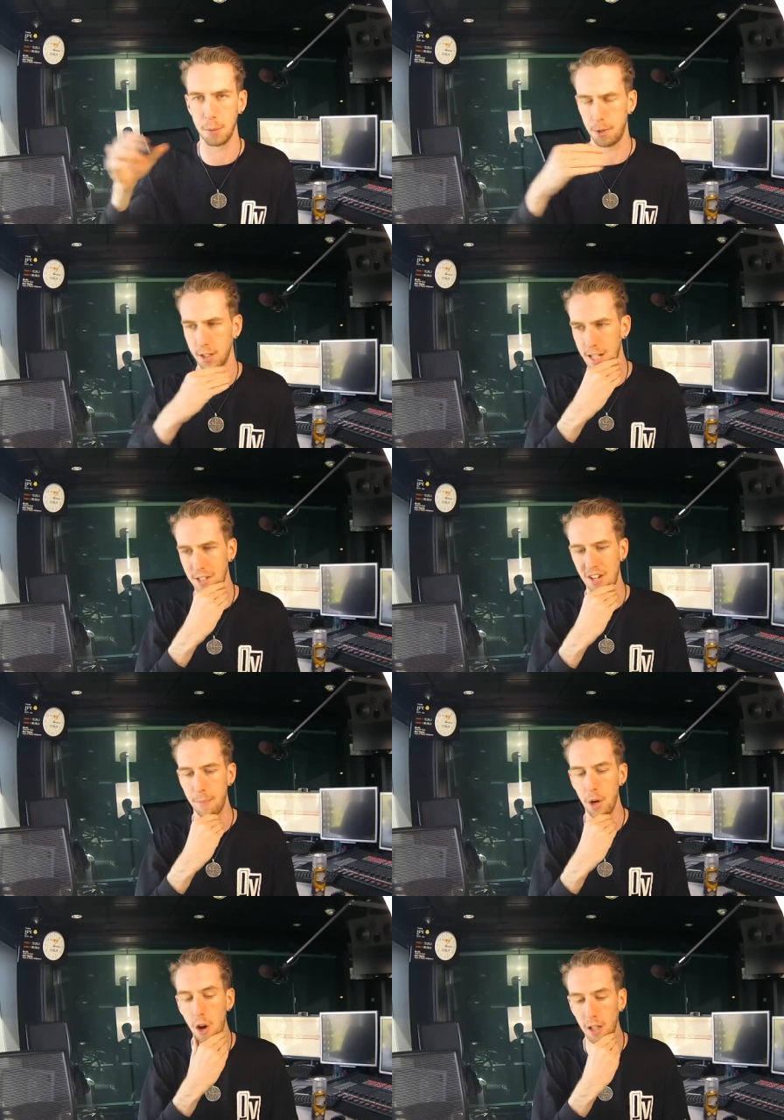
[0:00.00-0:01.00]
the podcast
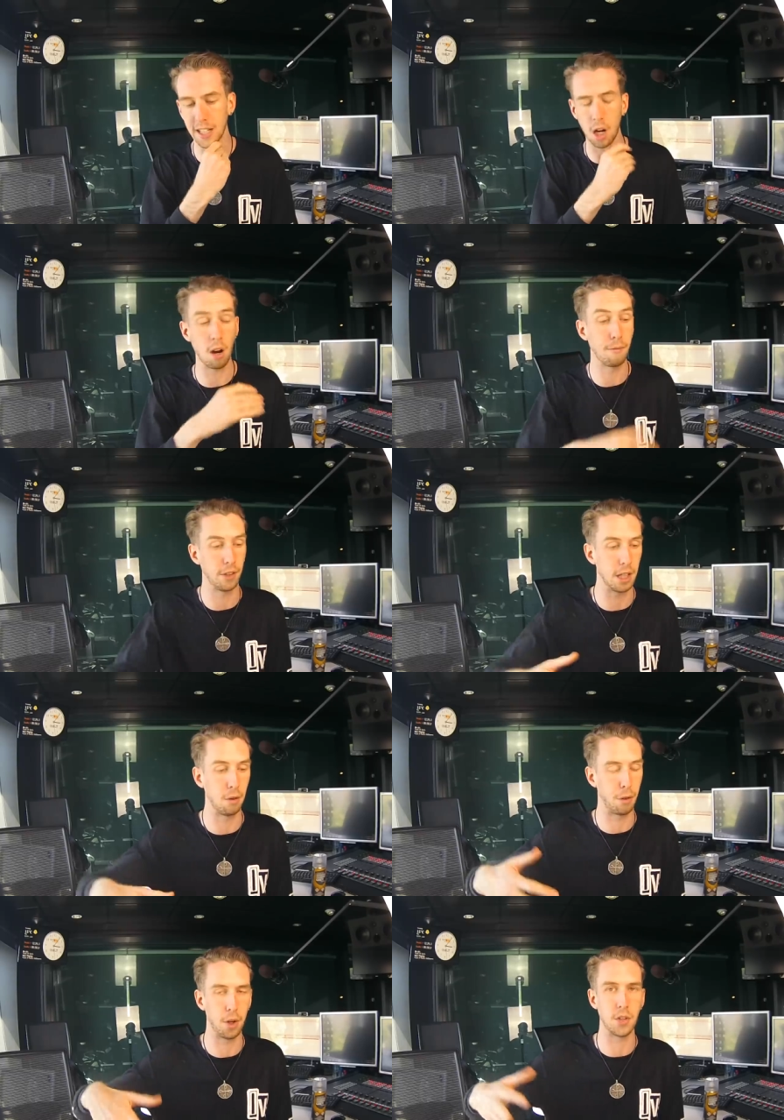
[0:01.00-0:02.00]
up early, hopefully
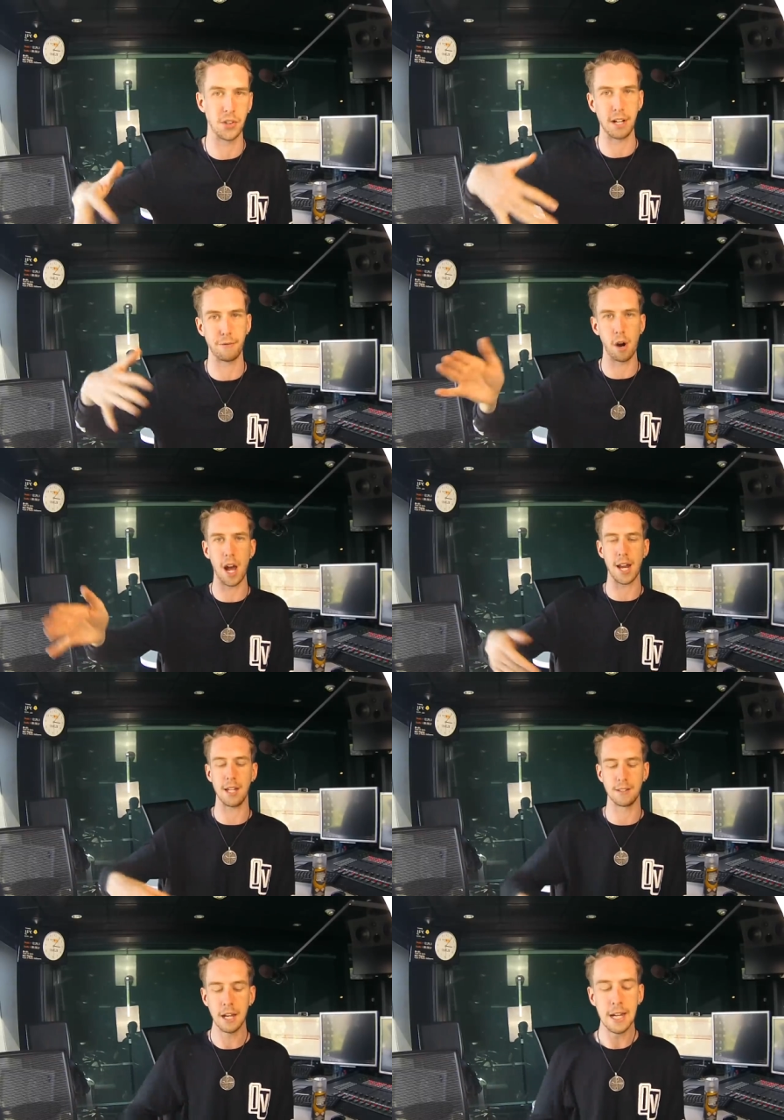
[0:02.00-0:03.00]
on Thursday,
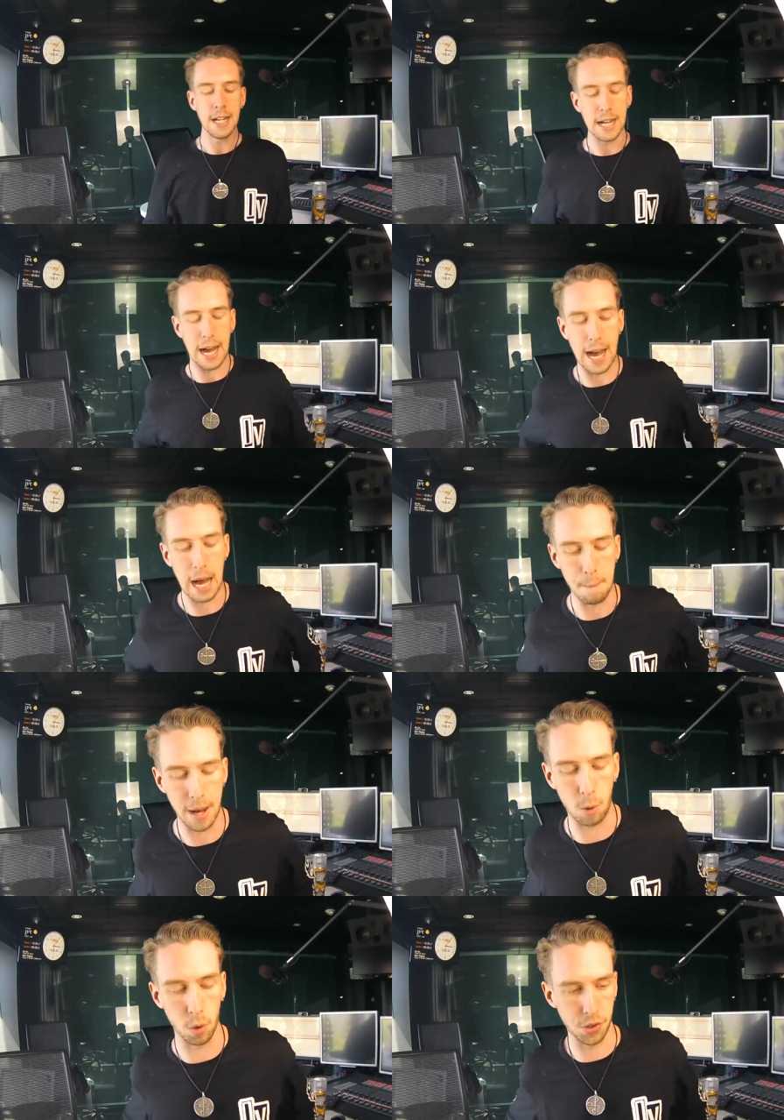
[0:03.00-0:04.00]
Fridays. Uh,
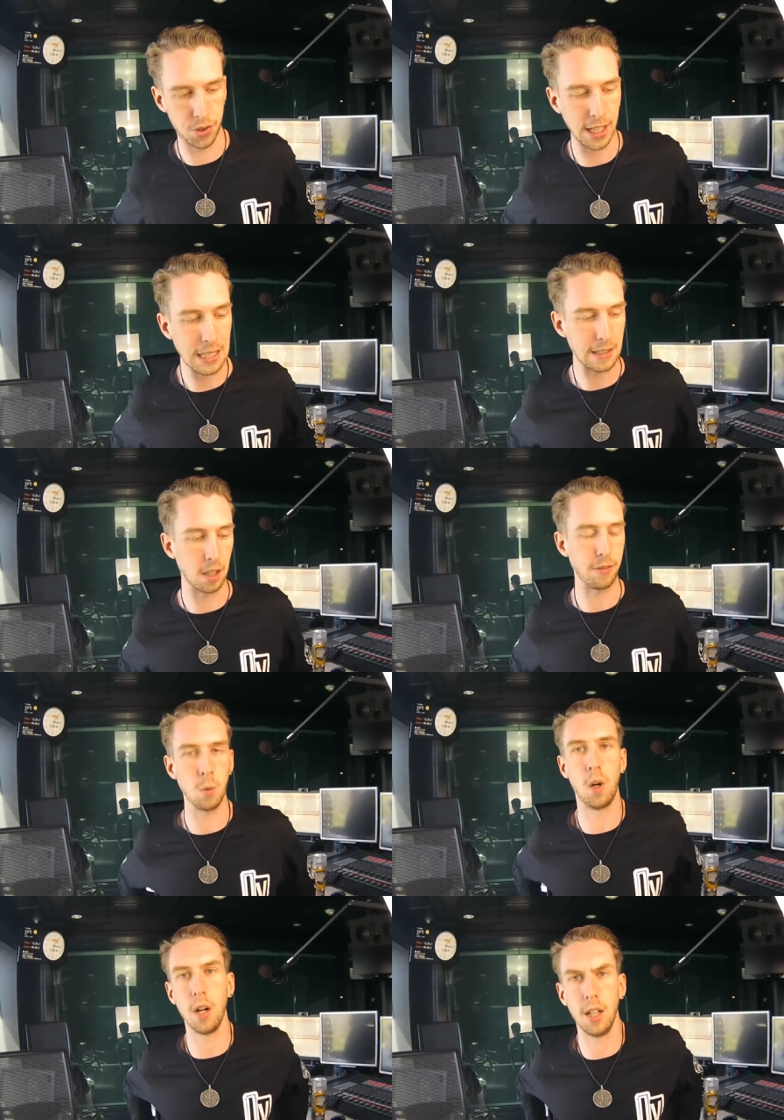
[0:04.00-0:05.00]
but we'll see. So if
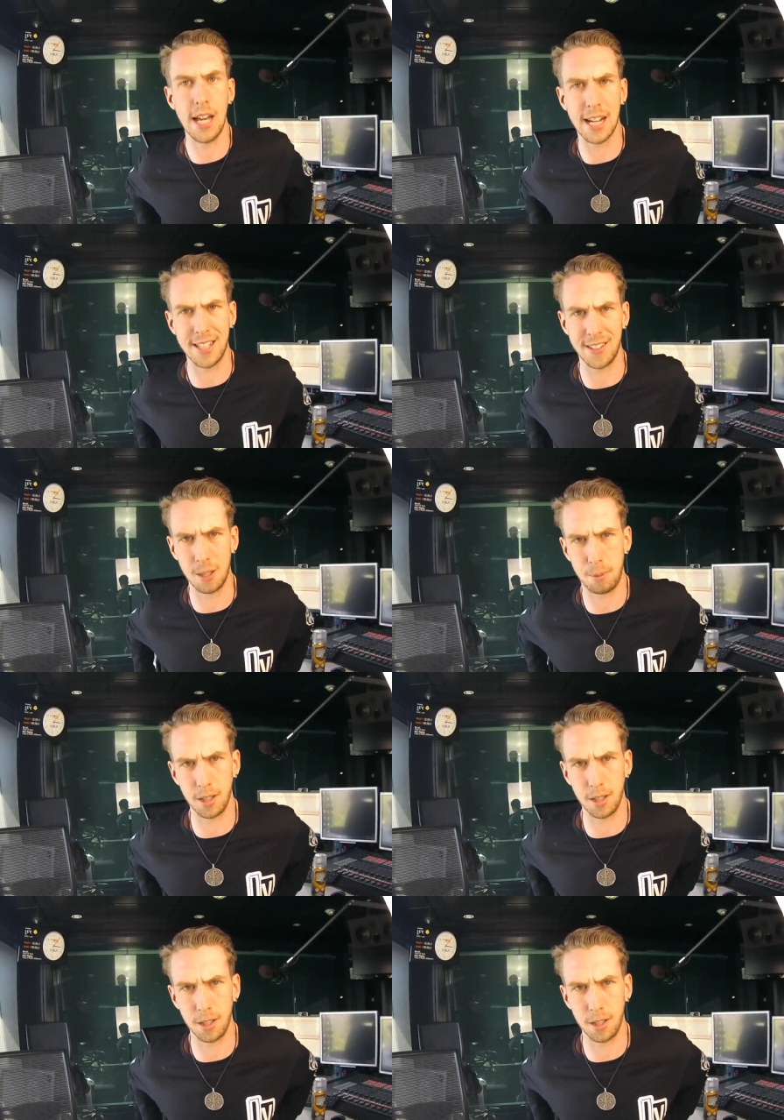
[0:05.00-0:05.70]
you want early access to the